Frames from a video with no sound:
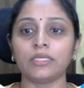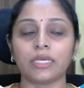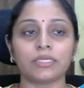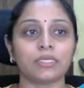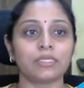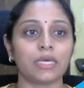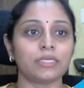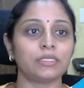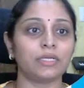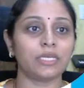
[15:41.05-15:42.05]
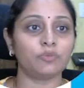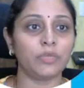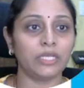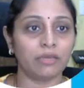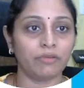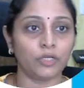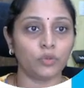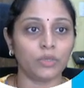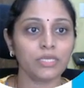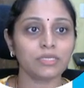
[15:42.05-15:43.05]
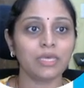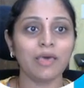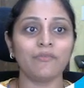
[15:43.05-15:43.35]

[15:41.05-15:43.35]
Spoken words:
exercise that has been given to us,